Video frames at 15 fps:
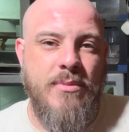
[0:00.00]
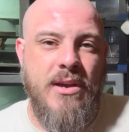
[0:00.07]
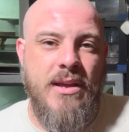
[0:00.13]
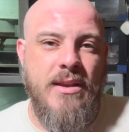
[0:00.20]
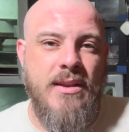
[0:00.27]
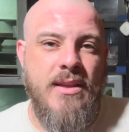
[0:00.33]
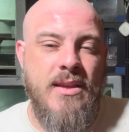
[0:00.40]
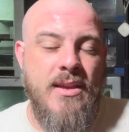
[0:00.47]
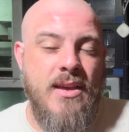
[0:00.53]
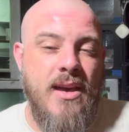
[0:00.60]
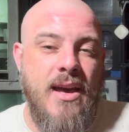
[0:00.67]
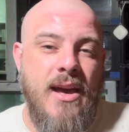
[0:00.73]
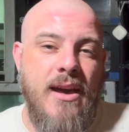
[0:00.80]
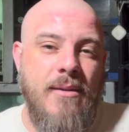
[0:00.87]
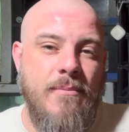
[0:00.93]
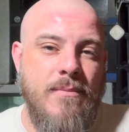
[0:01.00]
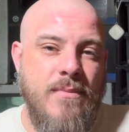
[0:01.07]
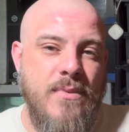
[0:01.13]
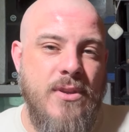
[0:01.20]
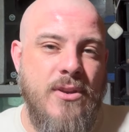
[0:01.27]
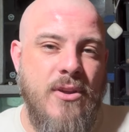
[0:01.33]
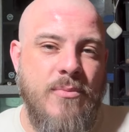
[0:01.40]
But
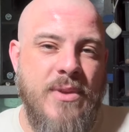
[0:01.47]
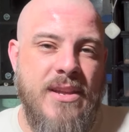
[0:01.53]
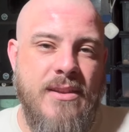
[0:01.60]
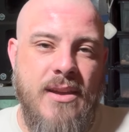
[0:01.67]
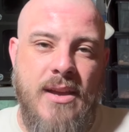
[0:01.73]
you know me,